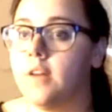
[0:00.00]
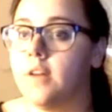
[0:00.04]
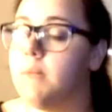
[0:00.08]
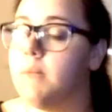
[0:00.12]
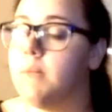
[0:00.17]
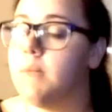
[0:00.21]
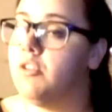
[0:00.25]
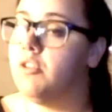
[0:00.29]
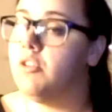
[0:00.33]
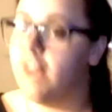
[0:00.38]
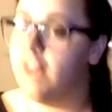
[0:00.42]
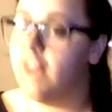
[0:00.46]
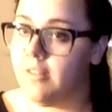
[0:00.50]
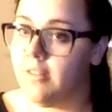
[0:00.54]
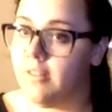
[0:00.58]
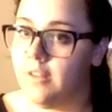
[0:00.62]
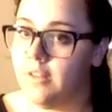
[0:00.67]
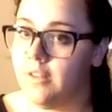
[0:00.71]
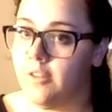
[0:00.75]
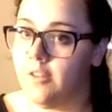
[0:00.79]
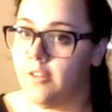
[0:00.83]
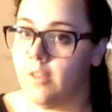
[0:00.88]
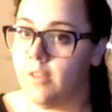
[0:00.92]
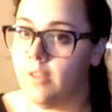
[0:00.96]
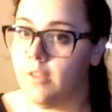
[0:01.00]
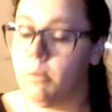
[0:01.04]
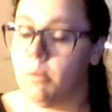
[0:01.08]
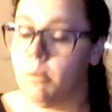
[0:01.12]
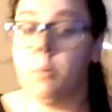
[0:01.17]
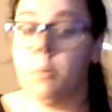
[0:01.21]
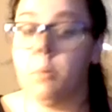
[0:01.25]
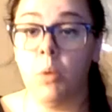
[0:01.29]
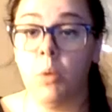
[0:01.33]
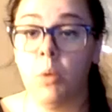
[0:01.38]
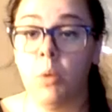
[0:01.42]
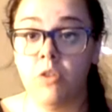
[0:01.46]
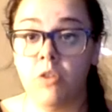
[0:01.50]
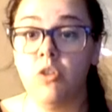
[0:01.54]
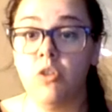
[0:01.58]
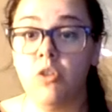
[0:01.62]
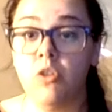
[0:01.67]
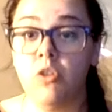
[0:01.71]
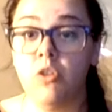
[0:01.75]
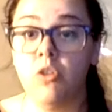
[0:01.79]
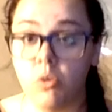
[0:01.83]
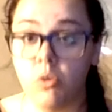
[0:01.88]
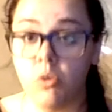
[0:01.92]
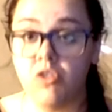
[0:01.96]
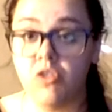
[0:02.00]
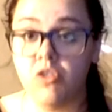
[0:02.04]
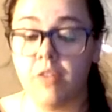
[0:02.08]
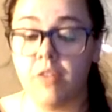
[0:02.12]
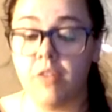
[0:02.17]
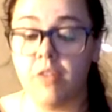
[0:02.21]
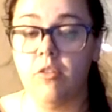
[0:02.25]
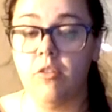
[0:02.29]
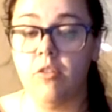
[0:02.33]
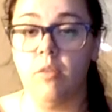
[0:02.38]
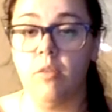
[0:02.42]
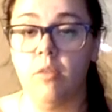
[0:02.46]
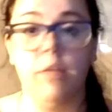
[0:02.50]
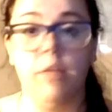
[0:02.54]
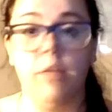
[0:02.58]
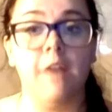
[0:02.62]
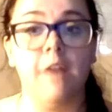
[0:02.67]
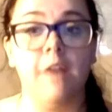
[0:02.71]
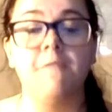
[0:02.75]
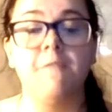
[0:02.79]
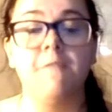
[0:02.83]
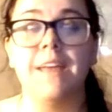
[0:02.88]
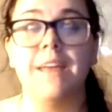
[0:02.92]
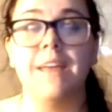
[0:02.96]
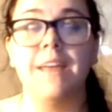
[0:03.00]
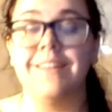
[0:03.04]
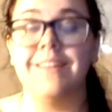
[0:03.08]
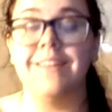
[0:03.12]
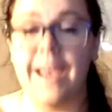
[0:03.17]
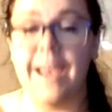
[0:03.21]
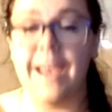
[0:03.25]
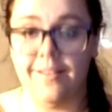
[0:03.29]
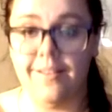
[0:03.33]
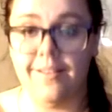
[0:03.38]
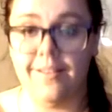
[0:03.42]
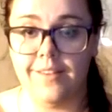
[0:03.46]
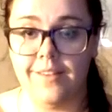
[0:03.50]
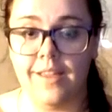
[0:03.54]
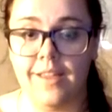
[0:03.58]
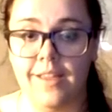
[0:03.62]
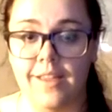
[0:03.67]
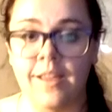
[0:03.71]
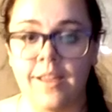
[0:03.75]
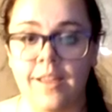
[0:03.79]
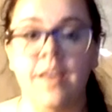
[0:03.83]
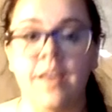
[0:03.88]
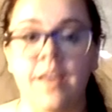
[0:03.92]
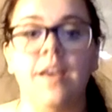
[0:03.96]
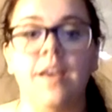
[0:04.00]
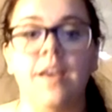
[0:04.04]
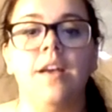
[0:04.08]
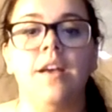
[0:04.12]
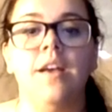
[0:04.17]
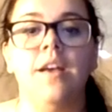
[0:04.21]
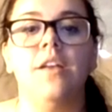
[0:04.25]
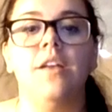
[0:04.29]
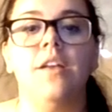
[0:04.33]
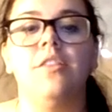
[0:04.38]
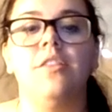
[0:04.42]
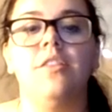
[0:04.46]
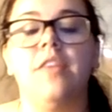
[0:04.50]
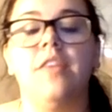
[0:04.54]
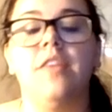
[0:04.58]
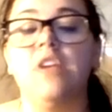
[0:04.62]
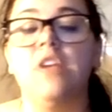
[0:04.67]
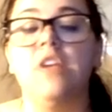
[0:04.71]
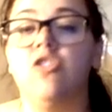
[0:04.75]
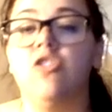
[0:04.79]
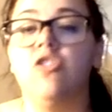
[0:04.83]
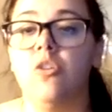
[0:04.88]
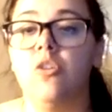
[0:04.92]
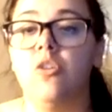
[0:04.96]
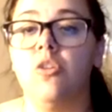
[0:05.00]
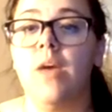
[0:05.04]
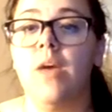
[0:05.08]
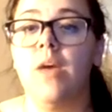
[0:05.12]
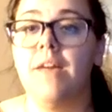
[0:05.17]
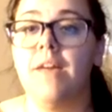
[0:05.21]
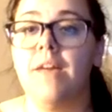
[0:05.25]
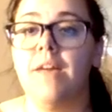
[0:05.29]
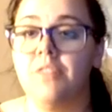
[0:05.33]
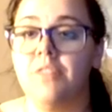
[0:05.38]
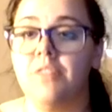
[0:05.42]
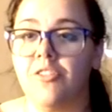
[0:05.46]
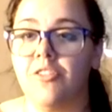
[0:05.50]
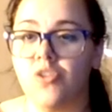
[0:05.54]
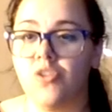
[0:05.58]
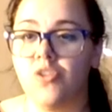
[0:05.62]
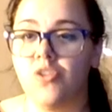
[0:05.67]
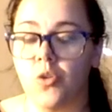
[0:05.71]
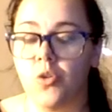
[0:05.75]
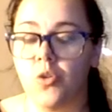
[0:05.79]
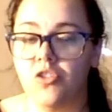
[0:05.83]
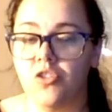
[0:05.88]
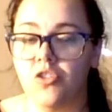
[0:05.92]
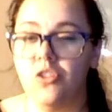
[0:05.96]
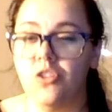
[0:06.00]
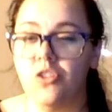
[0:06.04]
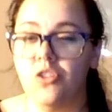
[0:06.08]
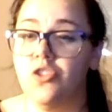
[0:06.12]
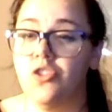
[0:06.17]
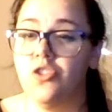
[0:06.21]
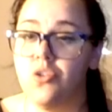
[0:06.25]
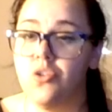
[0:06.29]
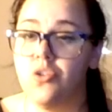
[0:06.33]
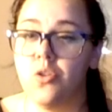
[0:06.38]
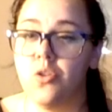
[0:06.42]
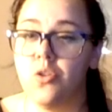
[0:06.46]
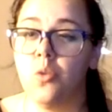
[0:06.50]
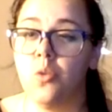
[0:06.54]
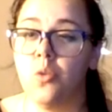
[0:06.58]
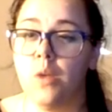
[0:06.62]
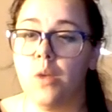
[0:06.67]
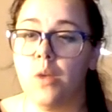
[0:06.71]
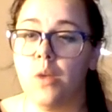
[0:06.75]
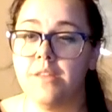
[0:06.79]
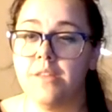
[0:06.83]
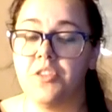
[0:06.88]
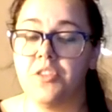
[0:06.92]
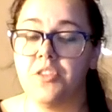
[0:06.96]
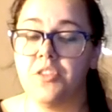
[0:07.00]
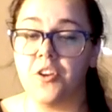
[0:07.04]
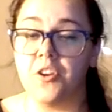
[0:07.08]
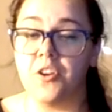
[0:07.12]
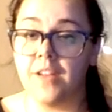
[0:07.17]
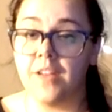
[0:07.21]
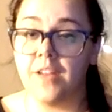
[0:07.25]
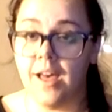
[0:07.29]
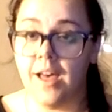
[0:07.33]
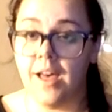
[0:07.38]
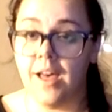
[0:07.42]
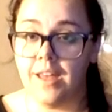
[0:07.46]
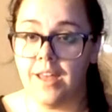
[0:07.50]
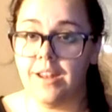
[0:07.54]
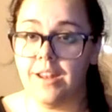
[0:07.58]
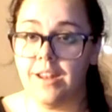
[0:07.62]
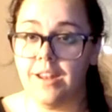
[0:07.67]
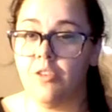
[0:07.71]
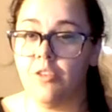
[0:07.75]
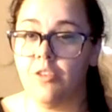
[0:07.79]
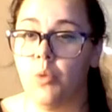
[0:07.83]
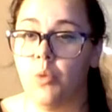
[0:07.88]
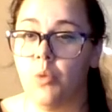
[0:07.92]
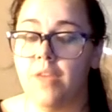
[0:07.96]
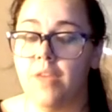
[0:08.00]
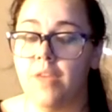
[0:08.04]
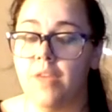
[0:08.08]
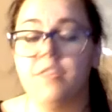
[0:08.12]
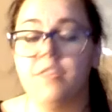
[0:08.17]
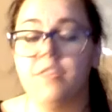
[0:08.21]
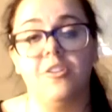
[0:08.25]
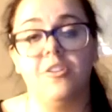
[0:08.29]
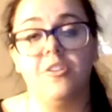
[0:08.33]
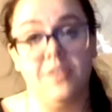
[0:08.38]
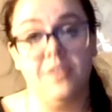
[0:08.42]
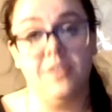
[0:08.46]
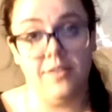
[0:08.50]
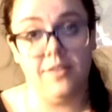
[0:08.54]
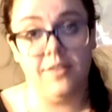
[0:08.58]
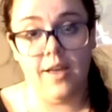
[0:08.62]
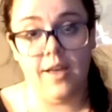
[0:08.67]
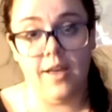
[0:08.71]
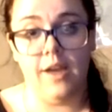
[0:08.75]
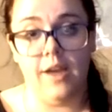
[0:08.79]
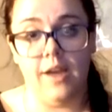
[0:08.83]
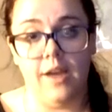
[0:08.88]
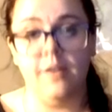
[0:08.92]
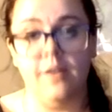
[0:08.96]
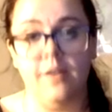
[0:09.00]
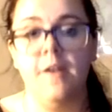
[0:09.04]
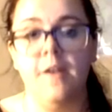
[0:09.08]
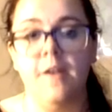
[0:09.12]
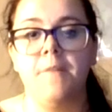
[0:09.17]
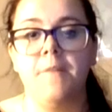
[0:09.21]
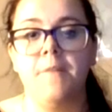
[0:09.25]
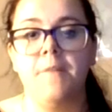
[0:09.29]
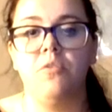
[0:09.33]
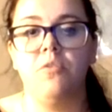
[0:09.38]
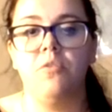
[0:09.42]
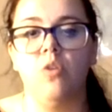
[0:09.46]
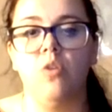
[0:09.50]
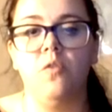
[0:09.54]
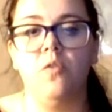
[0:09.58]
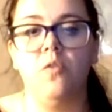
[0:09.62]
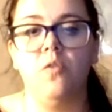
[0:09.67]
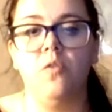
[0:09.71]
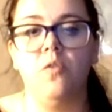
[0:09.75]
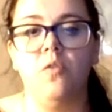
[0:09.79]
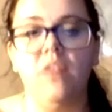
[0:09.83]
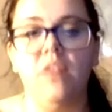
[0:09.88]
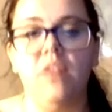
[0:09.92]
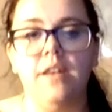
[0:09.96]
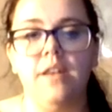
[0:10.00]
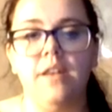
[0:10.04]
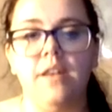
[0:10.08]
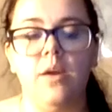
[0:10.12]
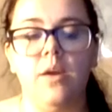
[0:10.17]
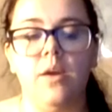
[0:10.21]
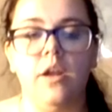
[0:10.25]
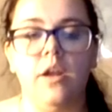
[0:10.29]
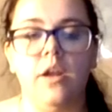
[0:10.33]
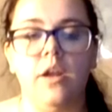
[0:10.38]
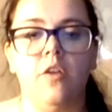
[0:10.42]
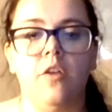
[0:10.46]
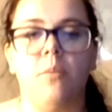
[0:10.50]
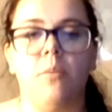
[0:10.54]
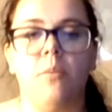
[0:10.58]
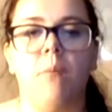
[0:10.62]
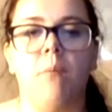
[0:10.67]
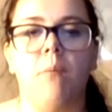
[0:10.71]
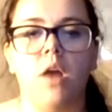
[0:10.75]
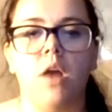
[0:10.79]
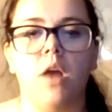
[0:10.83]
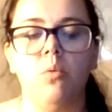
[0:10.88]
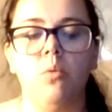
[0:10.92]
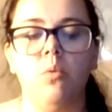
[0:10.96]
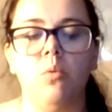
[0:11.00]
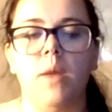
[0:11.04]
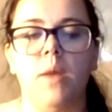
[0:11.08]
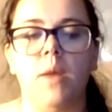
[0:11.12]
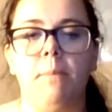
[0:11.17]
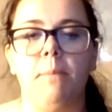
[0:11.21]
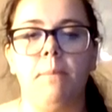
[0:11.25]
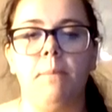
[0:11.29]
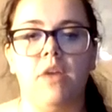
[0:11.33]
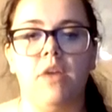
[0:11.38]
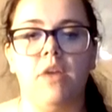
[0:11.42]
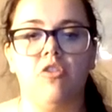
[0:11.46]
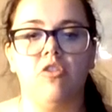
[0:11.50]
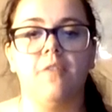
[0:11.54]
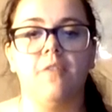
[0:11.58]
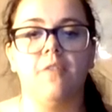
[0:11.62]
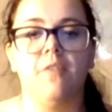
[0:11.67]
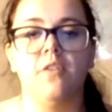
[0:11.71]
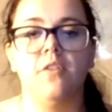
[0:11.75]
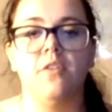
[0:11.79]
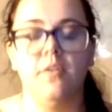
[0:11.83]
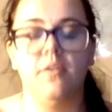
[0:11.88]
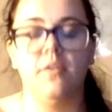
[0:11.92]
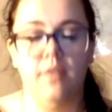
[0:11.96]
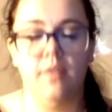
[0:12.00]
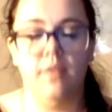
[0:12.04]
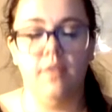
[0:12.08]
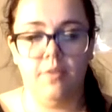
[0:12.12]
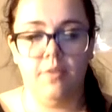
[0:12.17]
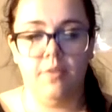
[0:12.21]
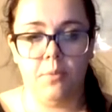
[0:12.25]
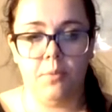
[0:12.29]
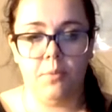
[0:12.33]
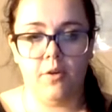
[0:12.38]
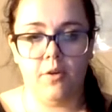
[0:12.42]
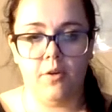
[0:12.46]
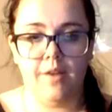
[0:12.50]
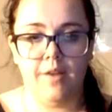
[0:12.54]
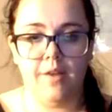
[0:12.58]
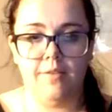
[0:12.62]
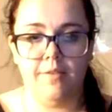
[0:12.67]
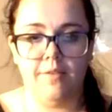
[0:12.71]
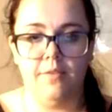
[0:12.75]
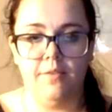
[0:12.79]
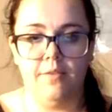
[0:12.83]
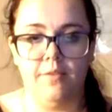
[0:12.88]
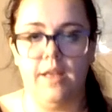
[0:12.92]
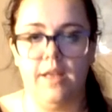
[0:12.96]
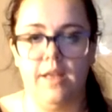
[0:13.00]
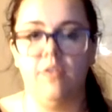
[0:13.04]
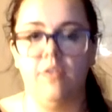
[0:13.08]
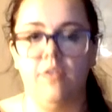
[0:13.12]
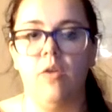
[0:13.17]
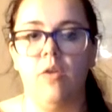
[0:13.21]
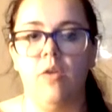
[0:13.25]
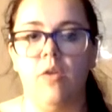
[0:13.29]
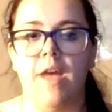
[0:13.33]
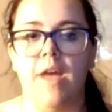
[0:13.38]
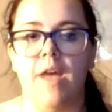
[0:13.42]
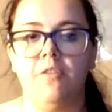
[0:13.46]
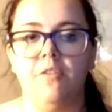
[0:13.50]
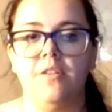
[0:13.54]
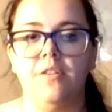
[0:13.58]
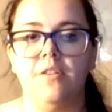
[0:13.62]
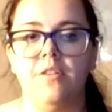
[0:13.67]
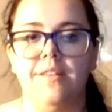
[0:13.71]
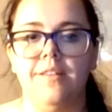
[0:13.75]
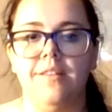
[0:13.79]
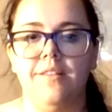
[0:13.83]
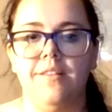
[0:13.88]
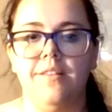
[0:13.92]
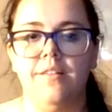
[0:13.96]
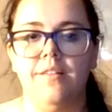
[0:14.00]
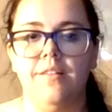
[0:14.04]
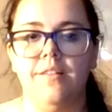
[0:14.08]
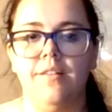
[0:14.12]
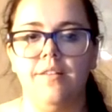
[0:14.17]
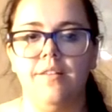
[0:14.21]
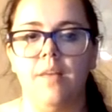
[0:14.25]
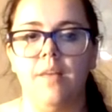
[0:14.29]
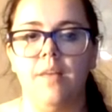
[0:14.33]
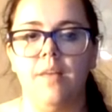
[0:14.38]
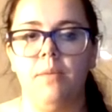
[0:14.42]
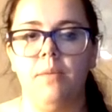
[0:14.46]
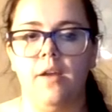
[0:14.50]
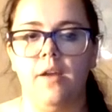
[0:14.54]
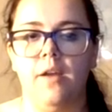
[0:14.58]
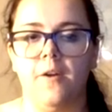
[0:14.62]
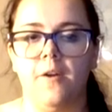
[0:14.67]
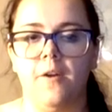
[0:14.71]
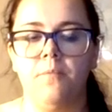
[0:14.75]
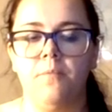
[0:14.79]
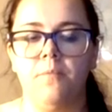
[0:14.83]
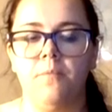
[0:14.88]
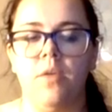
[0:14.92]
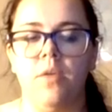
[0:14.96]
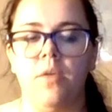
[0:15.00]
time adjusting to them, but once you do adjust to them, they are fantastic. They do have distortion due to the way that they're cut and the way that they're designed. So if you see down here on the bottom right picture of the progressive lens, you have your distances up here,